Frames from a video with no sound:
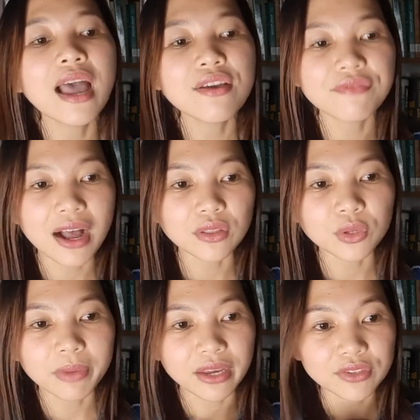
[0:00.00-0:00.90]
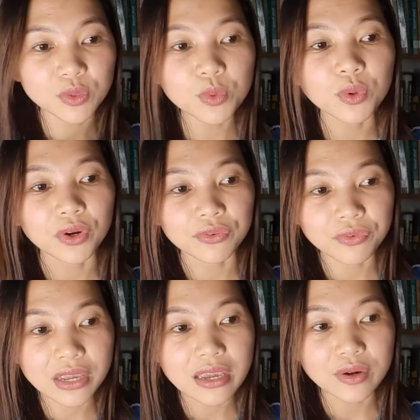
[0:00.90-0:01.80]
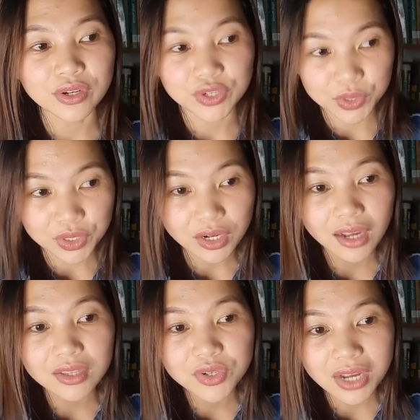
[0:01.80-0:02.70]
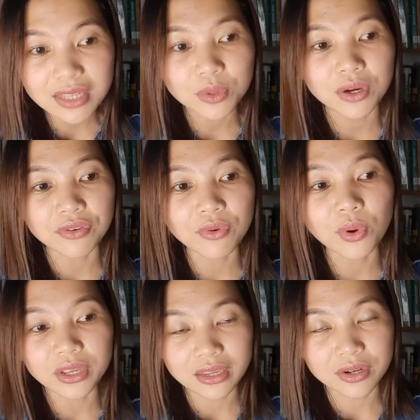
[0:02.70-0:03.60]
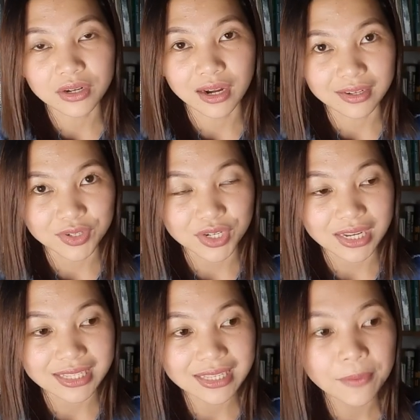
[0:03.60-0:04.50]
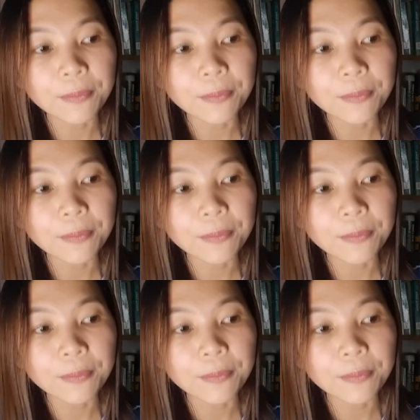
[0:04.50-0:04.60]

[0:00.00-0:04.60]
followed by a 2 or 3-year junior colleges or a 4-year colleges.